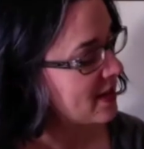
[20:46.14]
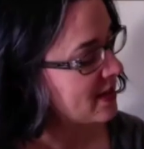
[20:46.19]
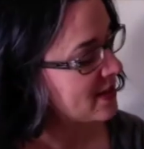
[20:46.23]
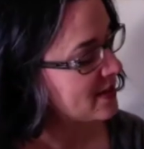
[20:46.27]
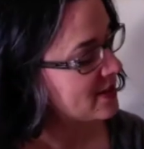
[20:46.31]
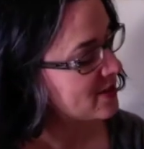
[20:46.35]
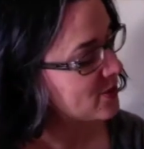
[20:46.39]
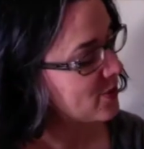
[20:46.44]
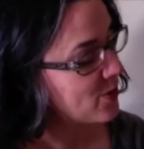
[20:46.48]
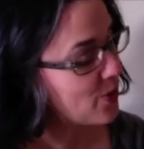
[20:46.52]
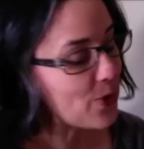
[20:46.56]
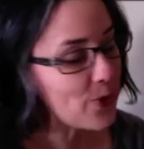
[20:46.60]

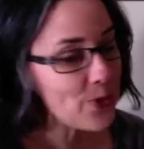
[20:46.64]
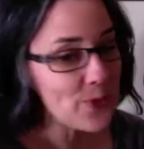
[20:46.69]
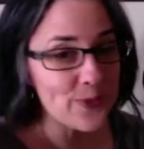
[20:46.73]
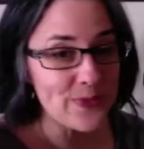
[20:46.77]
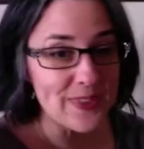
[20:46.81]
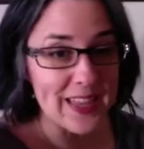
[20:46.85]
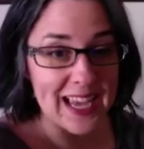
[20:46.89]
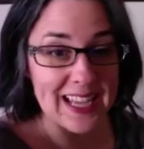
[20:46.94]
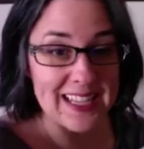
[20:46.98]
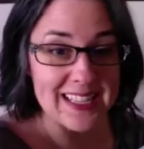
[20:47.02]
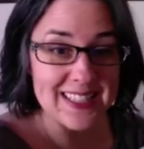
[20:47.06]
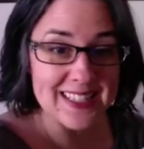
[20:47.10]
So
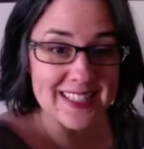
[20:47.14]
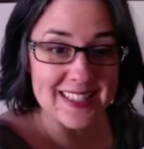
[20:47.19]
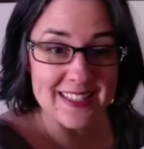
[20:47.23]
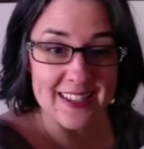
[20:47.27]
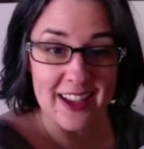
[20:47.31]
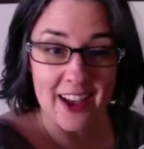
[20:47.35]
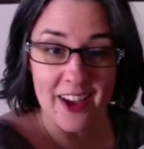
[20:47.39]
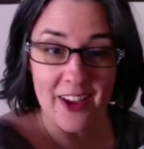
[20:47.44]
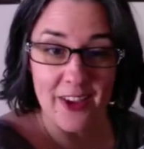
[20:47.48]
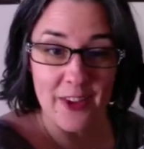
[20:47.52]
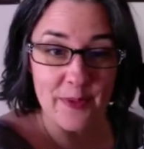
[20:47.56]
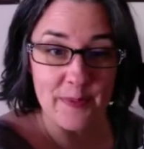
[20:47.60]
that's
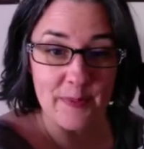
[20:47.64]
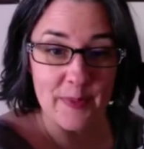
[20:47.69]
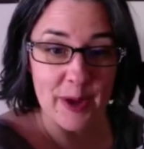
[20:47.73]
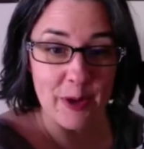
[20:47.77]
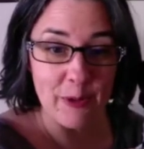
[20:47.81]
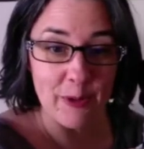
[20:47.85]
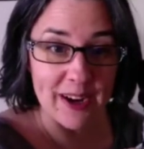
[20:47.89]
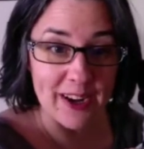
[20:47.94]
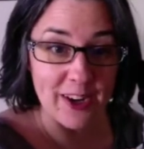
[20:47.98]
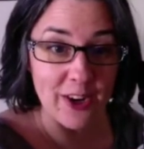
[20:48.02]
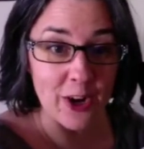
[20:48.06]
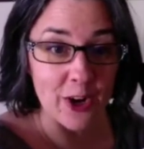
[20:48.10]
on my
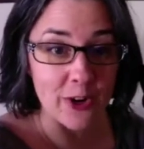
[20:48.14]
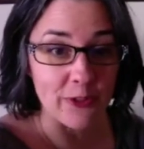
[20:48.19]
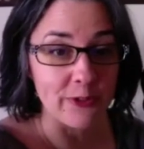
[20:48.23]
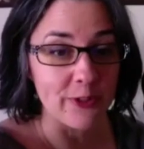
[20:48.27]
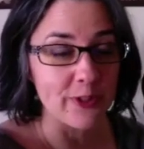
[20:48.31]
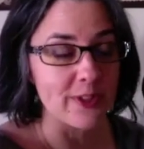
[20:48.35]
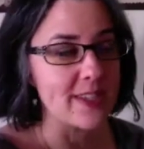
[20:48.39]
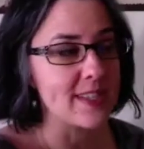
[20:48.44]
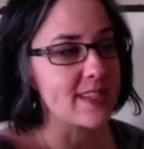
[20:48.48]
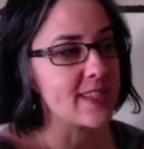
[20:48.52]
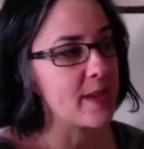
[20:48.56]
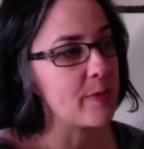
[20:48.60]
radar for
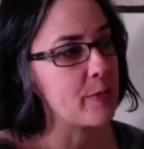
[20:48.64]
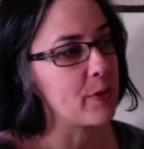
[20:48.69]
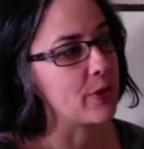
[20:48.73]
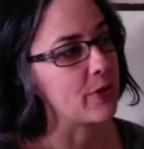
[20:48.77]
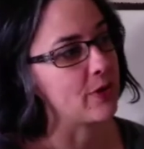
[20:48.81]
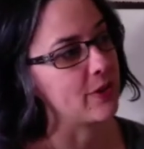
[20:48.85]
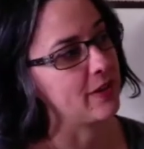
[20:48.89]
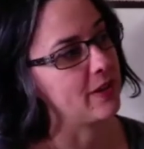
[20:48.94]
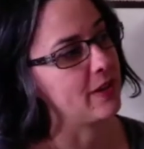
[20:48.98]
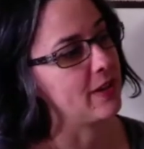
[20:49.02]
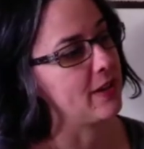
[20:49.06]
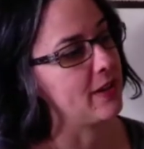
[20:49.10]
this
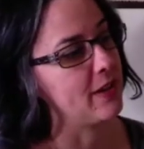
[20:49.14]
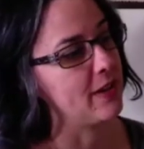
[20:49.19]
summer.